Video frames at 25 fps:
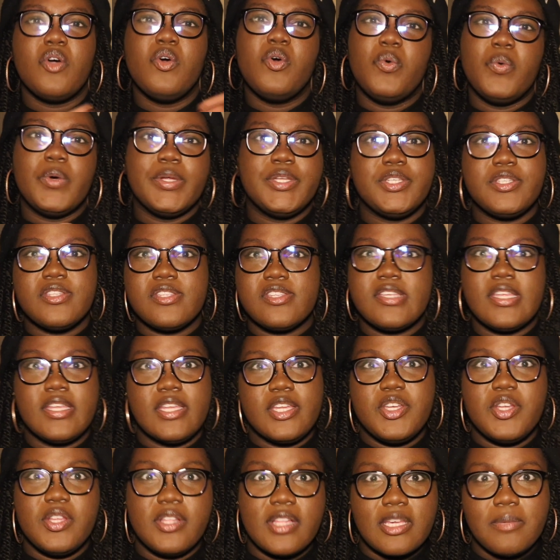oh, what
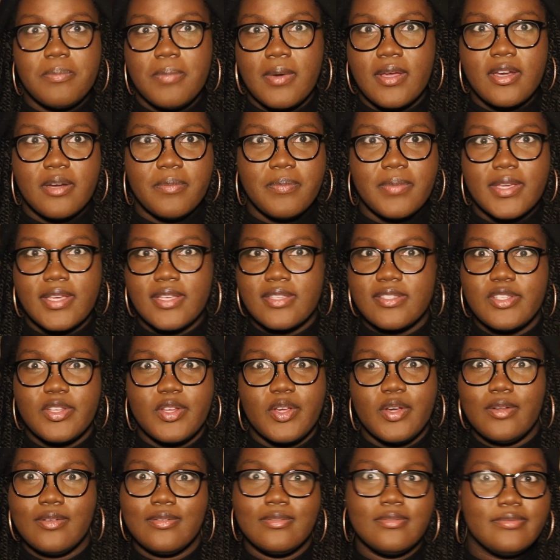city do you like better? Because, you
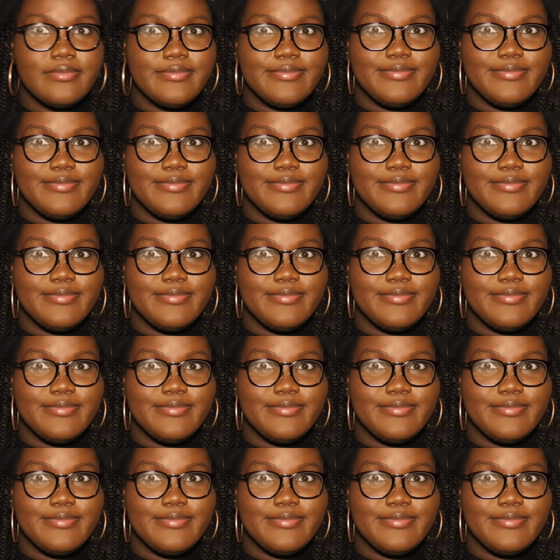know,